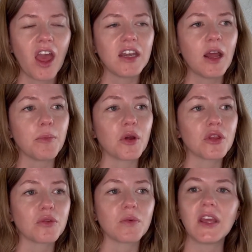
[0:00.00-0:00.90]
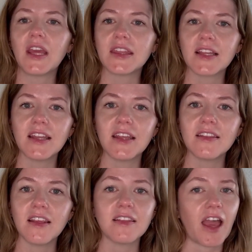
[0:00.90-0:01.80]
Number 3 in the list
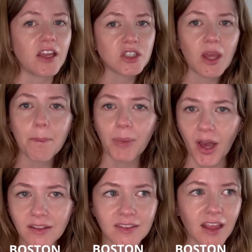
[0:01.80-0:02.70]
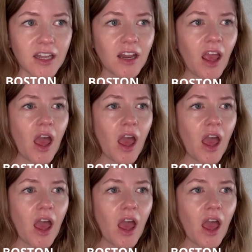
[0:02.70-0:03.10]
is actually Boston.